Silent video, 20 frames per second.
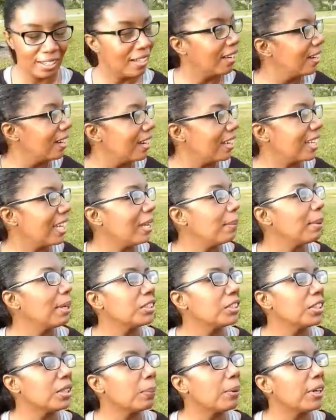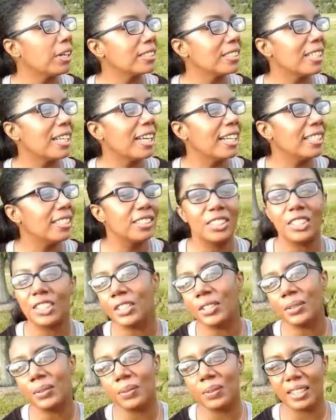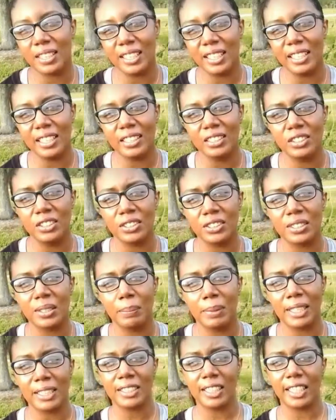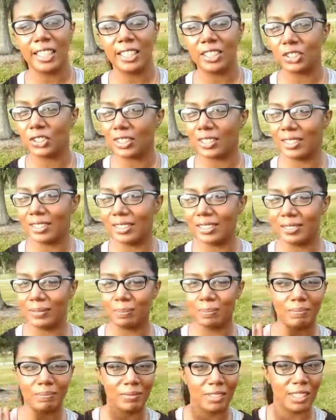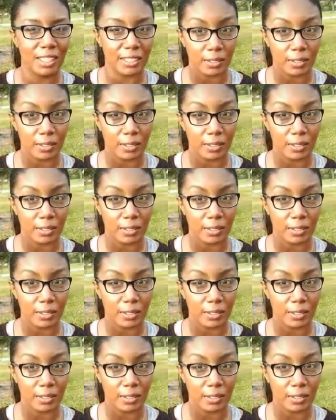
I came out to the park today to think, do some meditation,